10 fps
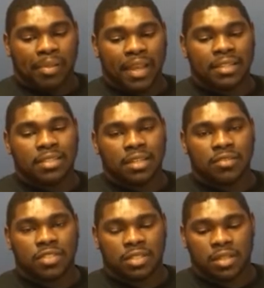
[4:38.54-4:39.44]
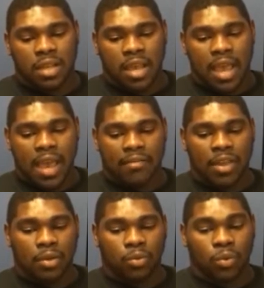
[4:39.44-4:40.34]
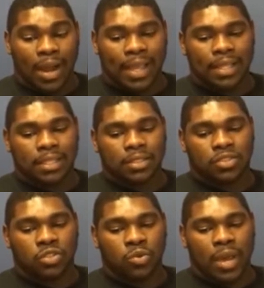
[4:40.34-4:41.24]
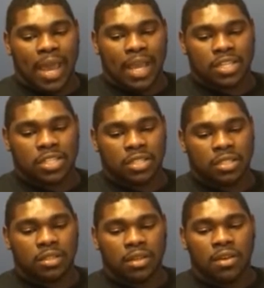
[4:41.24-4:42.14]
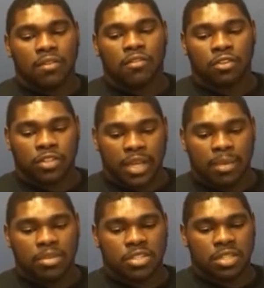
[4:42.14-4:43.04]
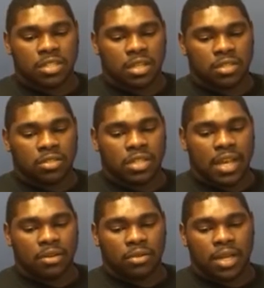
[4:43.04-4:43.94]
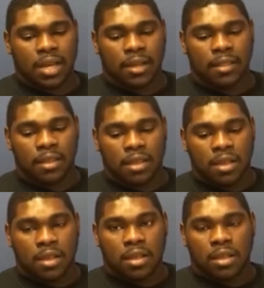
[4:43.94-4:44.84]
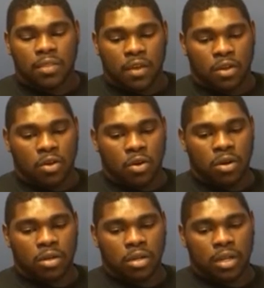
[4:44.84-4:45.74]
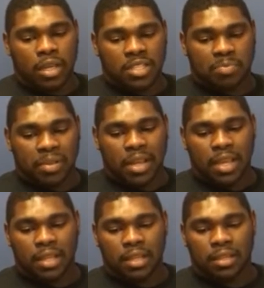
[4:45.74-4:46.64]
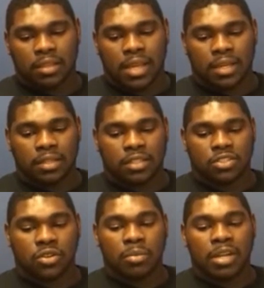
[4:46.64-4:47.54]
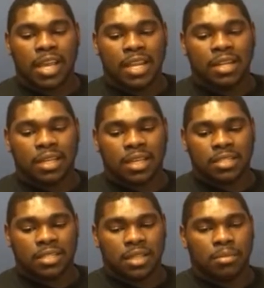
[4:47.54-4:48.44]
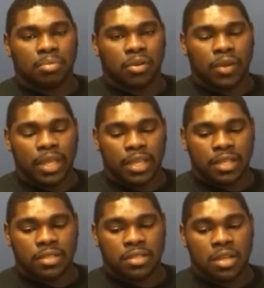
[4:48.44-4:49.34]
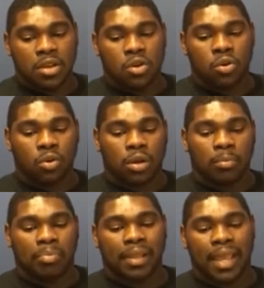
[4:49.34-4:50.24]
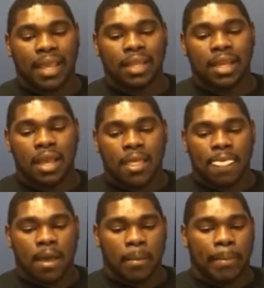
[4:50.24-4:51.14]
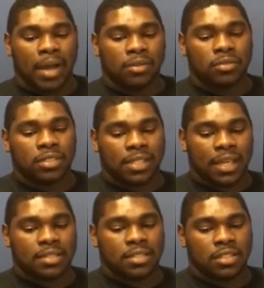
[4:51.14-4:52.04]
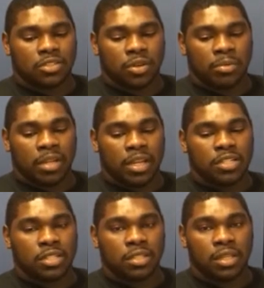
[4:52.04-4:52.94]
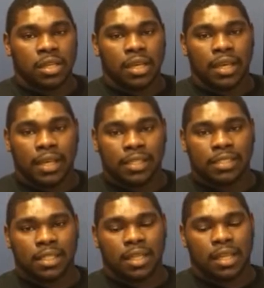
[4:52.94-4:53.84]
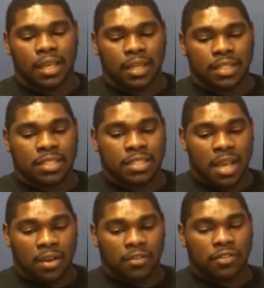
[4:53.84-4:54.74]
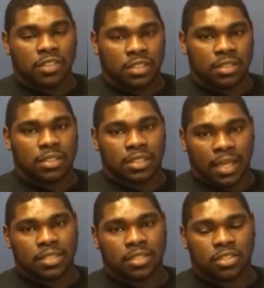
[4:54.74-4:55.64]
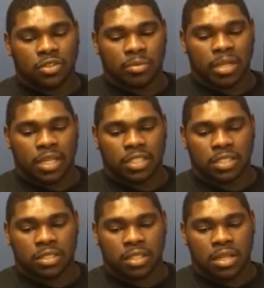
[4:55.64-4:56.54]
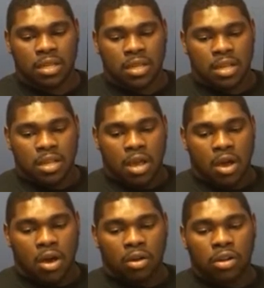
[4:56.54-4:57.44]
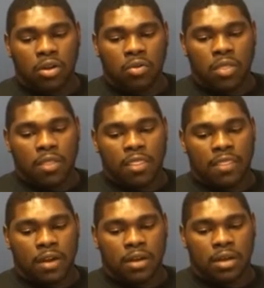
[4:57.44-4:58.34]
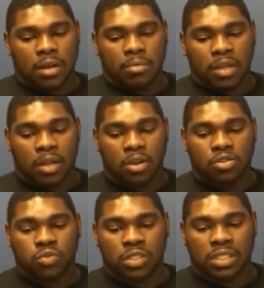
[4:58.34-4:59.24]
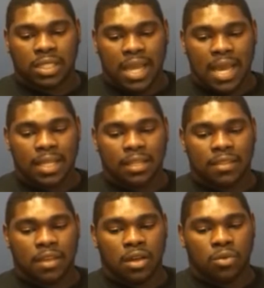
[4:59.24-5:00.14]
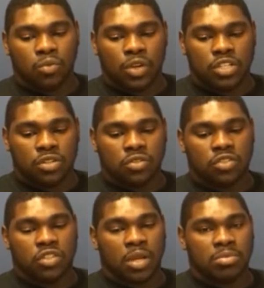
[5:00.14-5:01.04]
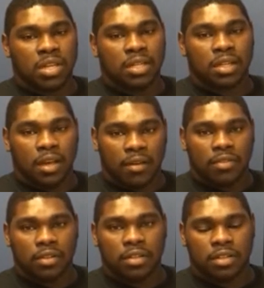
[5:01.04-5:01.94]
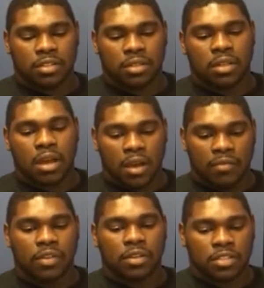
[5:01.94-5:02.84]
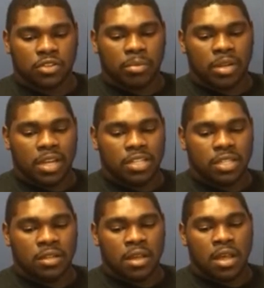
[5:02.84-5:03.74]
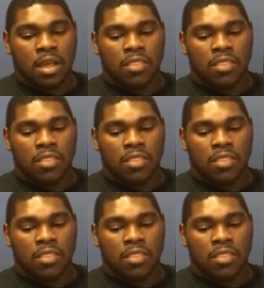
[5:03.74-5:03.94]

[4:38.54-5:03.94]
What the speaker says: plaintiffs have a right to action for damages under Title IX. The court explained that discriminating against employees who complain about sex discrimination is in itself sex discrimination. Although the coach was not the original subject of the discrimination,